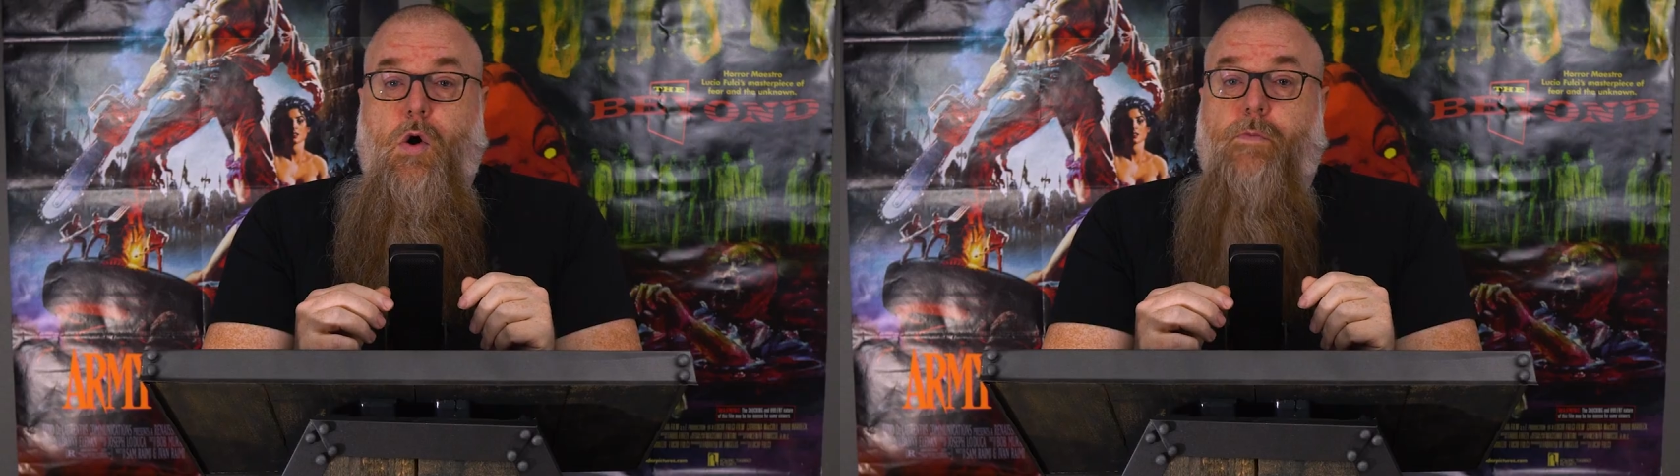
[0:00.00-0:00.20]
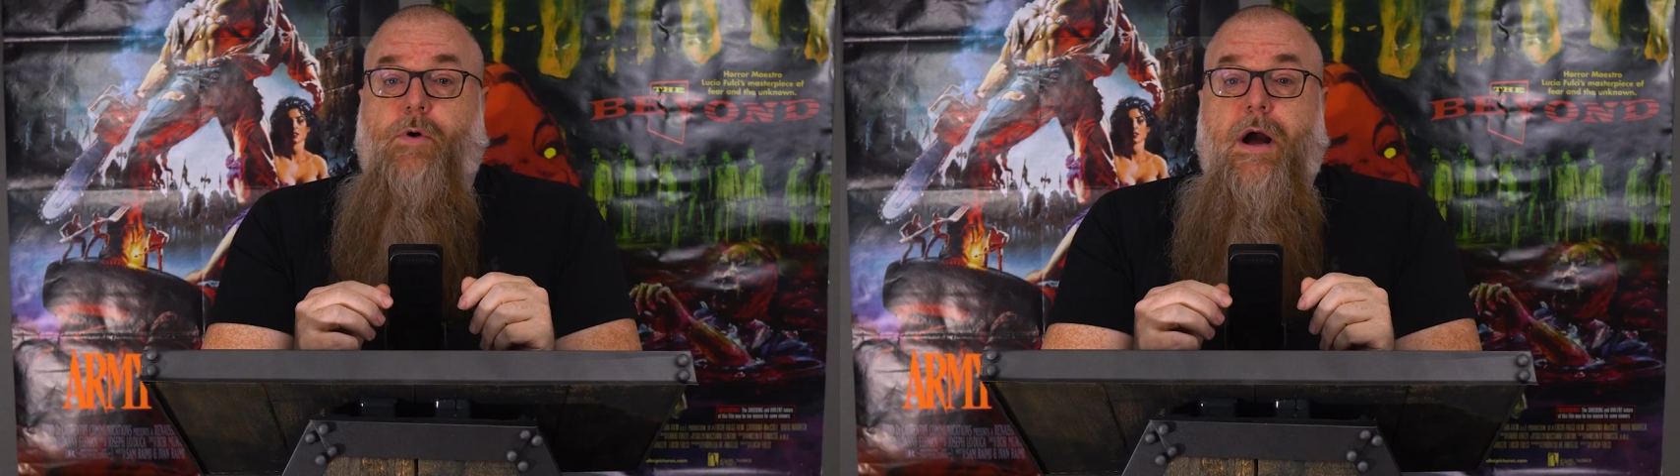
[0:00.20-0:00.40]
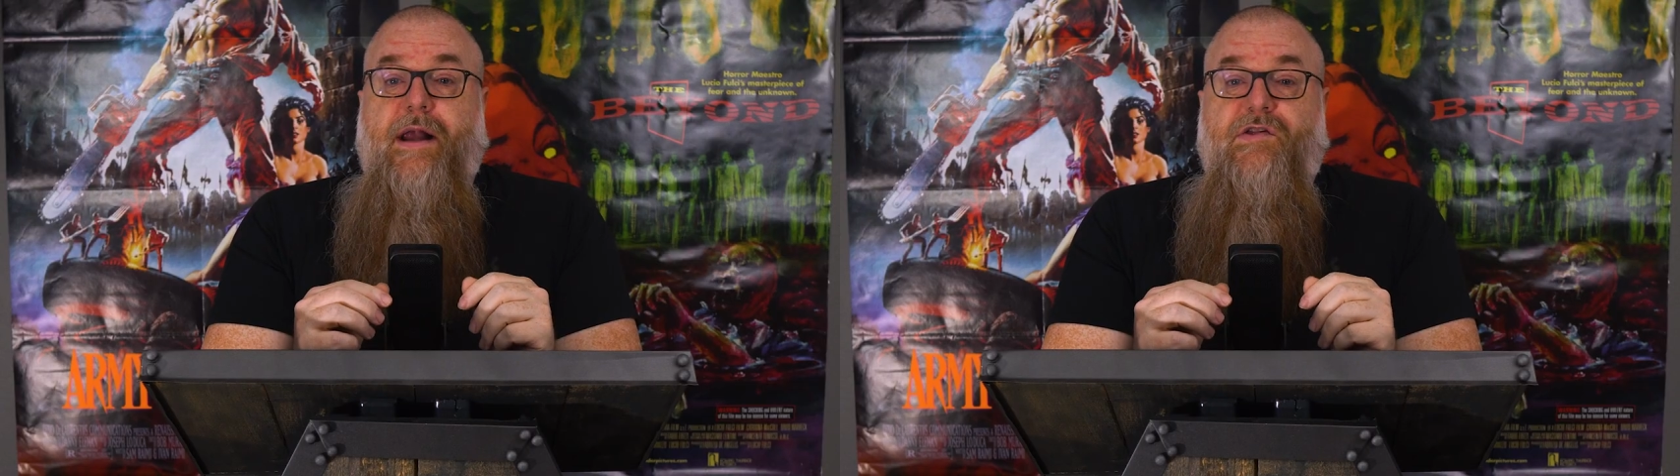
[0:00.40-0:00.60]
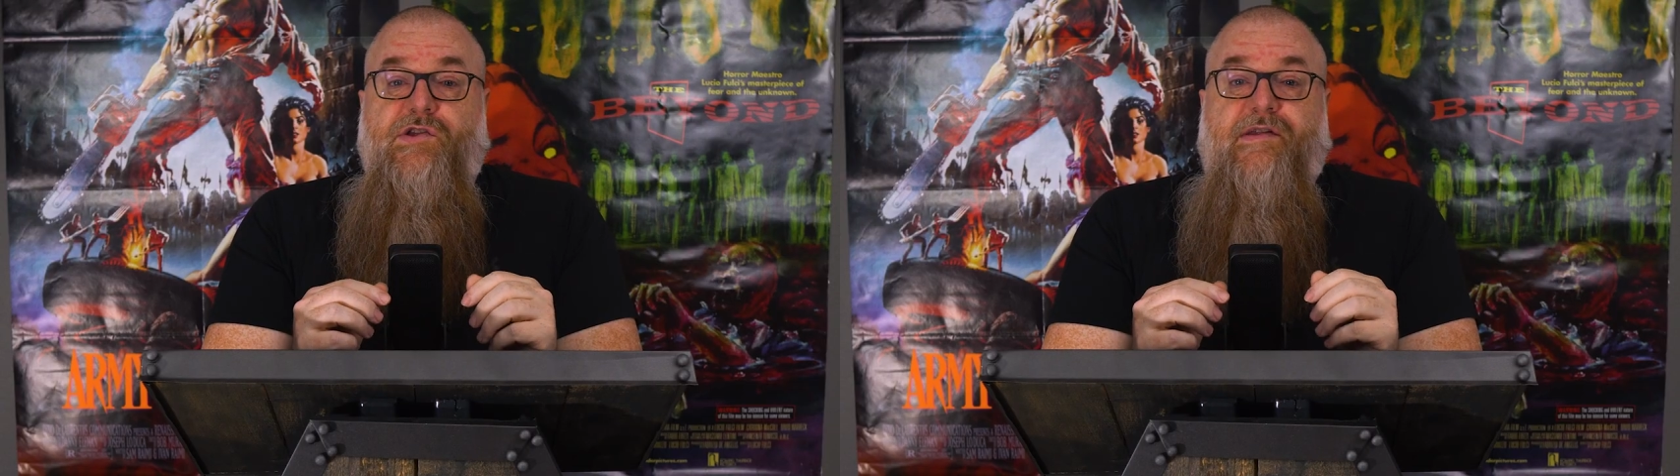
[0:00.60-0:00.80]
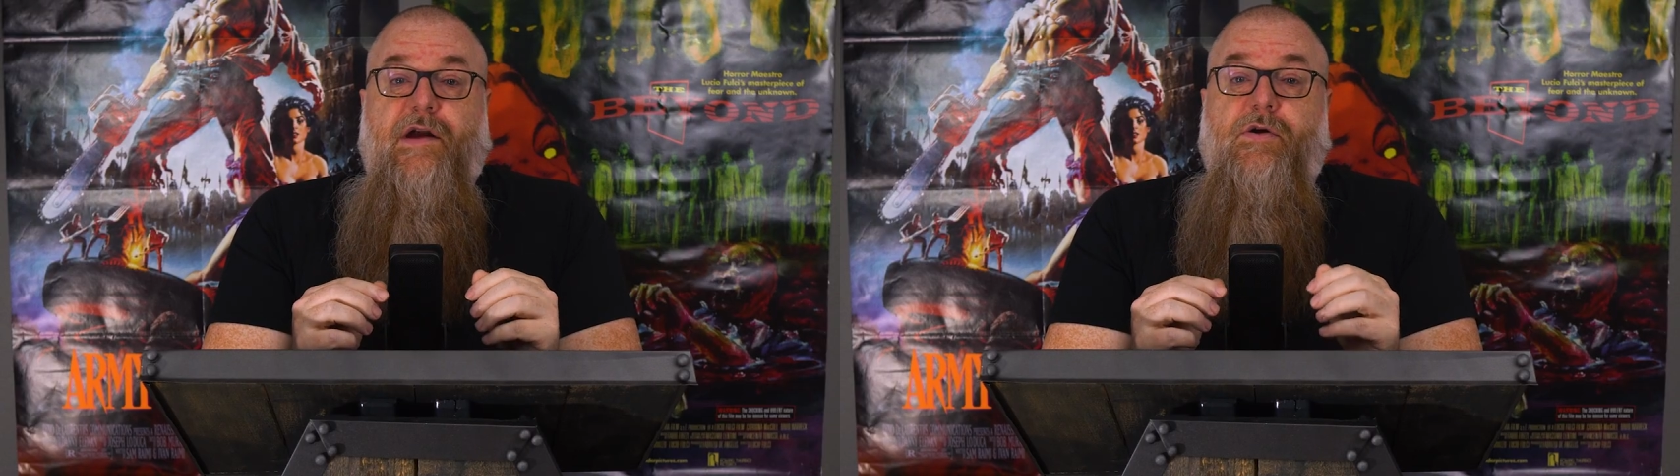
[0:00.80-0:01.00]
Old Brian is
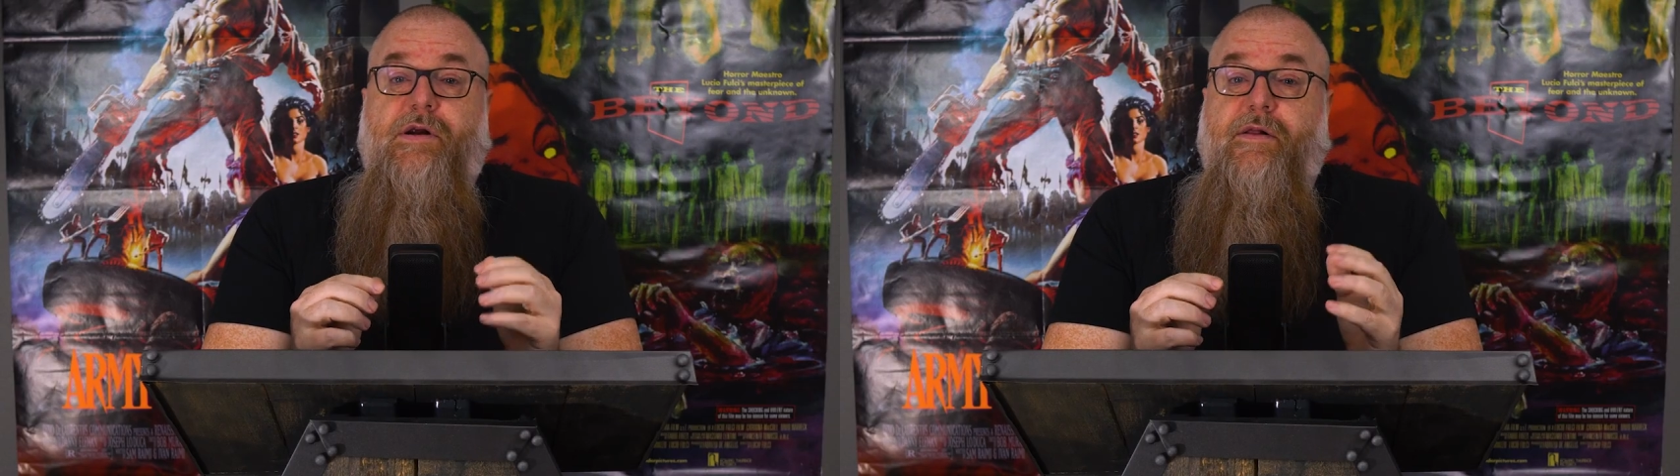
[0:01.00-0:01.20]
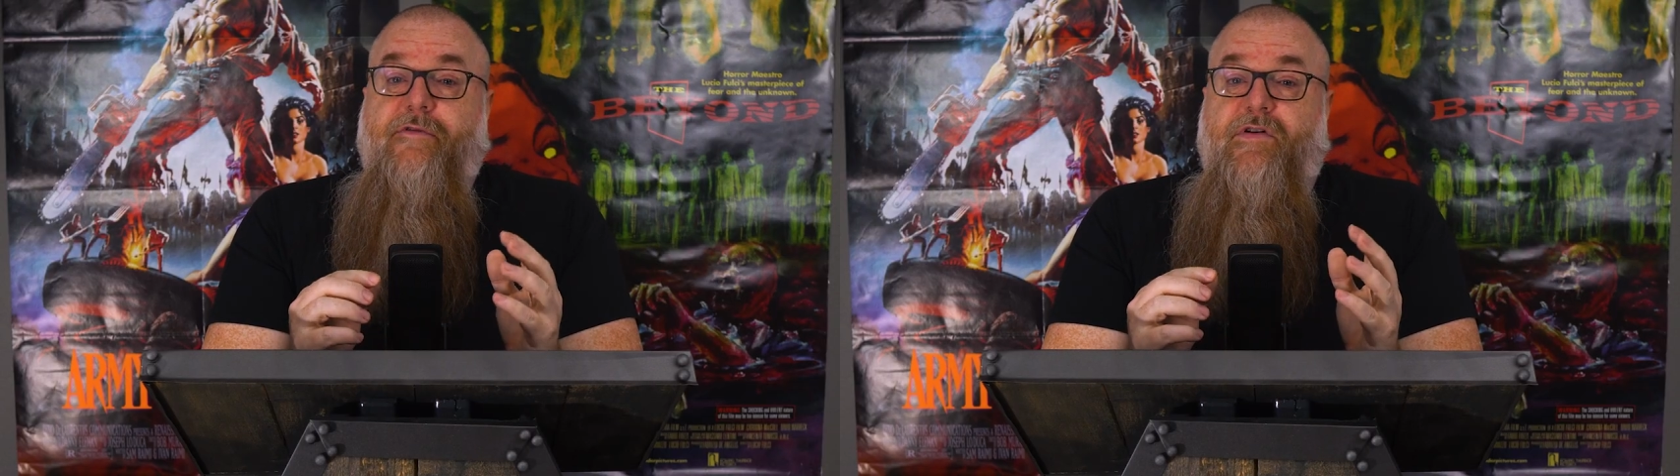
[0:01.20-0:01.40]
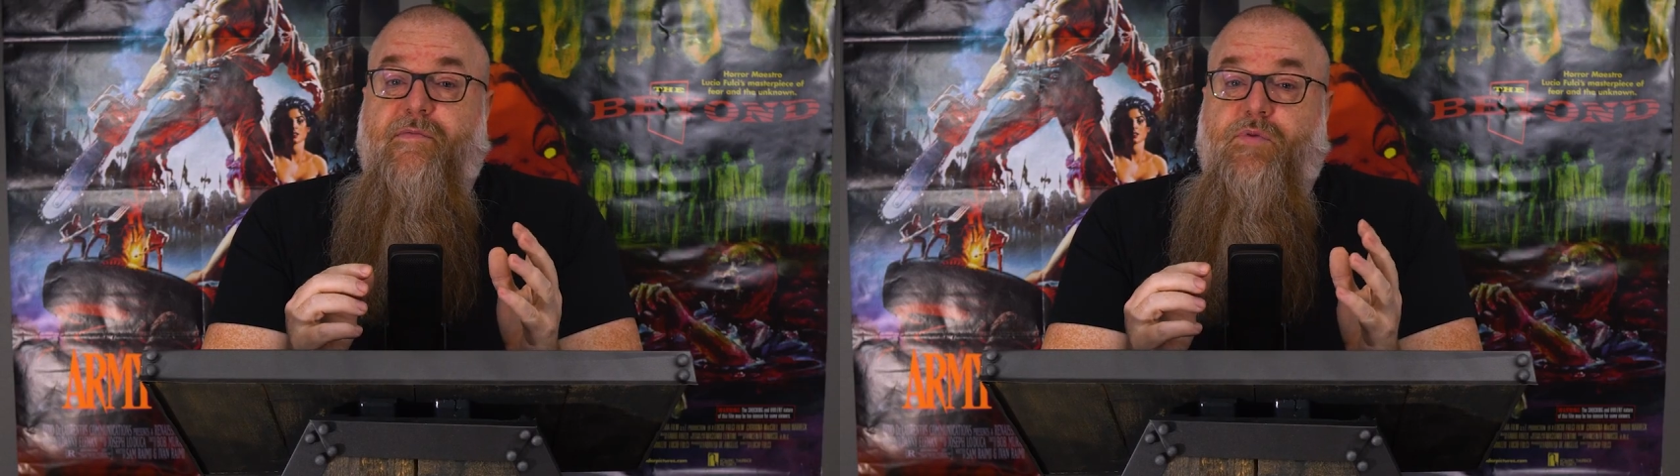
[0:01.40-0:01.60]
just here to deliver some